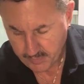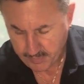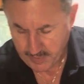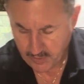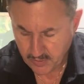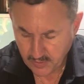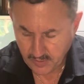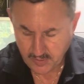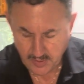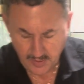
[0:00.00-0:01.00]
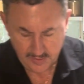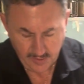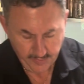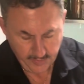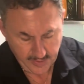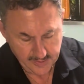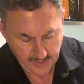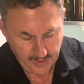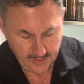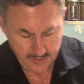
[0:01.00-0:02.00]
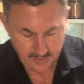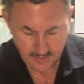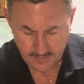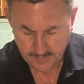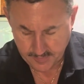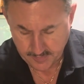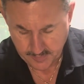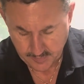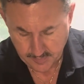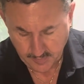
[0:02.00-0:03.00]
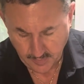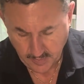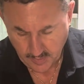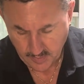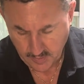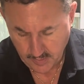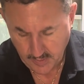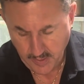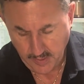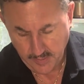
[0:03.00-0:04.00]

beetroot diced up for our tarts. Okay.